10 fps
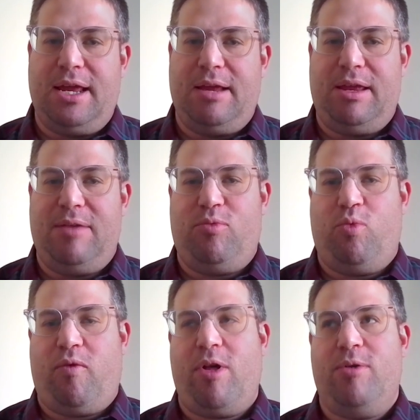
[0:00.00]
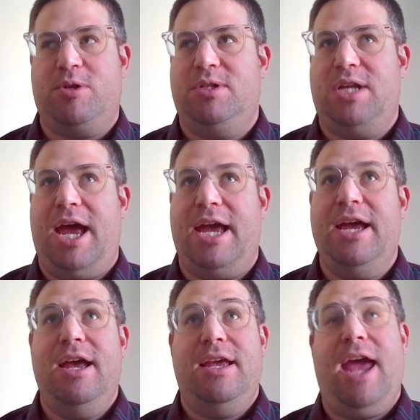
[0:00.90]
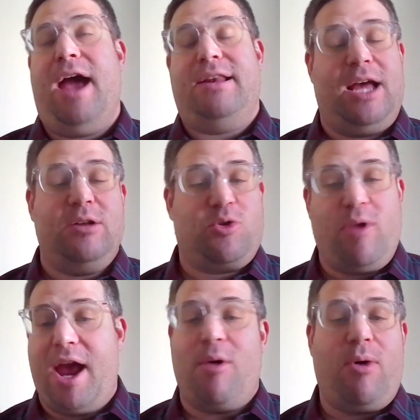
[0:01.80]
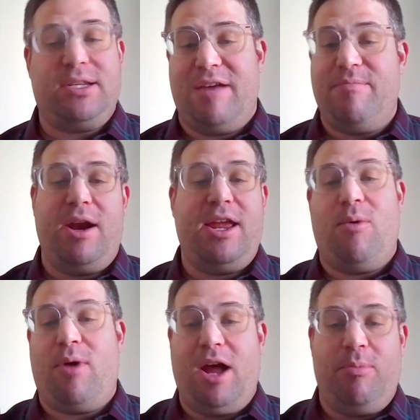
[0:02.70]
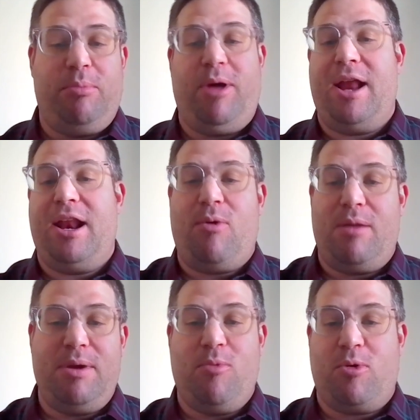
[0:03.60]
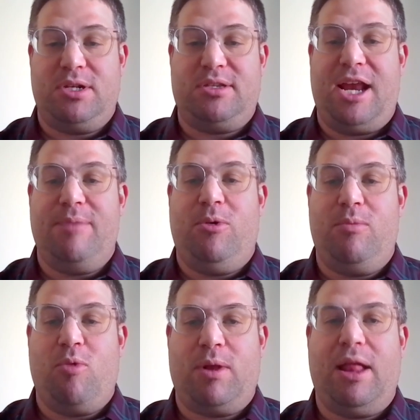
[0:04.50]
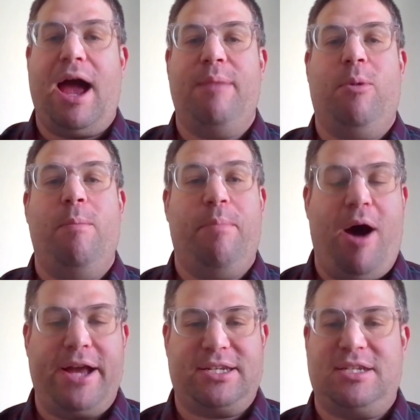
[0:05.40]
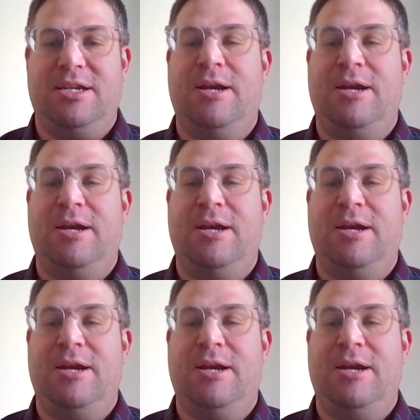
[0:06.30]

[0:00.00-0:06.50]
And for those who say, yeah, it sounds great, I want to save money, I want to help the planet, I want to be more sustainable and more reliable, but